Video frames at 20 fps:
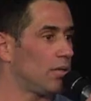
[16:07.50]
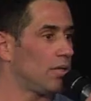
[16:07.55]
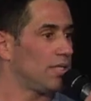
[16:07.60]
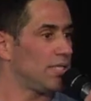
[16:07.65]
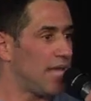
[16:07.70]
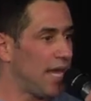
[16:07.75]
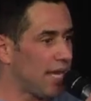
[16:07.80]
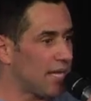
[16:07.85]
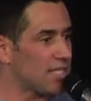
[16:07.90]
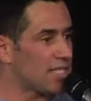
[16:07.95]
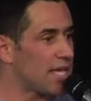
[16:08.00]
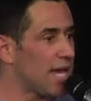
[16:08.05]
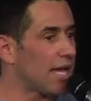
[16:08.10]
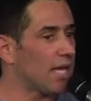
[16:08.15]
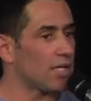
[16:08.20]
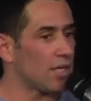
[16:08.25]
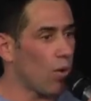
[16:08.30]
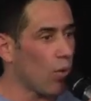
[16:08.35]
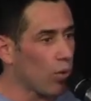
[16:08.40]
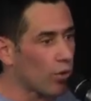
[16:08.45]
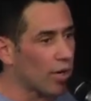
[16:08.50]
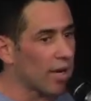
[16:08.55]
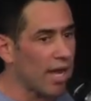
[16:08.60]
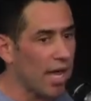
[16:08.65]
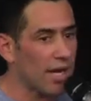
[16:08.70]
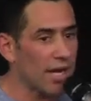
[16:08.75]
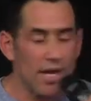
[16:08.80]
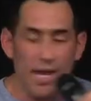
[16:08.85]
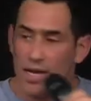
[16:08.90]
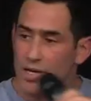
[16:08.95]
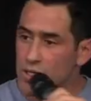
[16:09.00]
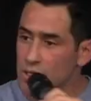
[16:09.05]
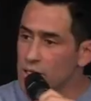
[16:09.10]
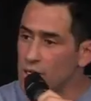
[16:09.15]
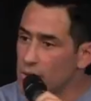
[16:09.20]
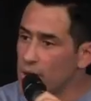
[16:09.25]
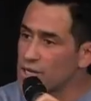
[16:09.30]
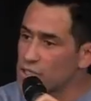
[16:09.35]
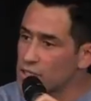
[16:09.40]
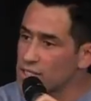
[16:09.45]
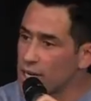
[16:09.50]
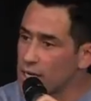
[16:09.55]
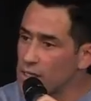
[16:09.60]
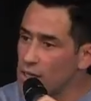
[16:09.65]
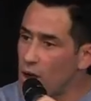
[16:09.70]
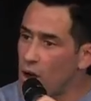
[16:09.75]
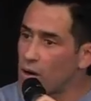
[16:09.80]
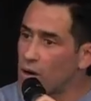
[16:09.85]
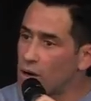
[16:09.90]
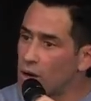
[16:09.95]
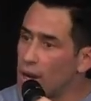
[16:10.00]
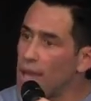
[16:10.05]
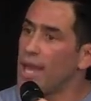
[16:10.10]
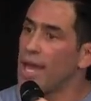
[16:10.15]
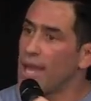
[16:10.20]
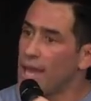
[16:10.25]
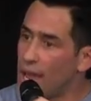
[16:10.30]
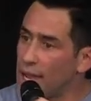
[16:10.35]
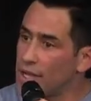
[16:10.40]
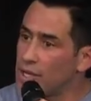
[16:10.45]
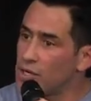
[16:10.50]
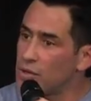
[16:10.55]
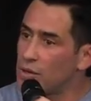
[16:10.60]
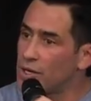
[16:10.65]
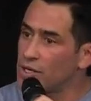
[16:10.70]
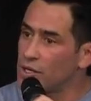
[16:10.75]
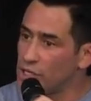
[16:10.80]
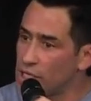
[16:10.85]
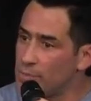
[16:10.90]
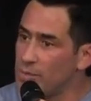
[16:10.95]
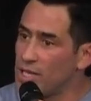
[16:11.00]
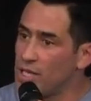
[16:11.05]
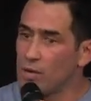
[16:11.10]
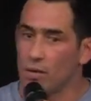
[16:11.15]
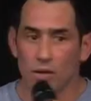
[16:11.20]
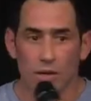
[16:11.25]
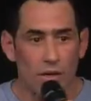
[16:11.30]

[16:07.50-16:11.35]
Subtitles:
Take a second to hold their hand an extra second longer. Hey, how you doing? Good to meet you.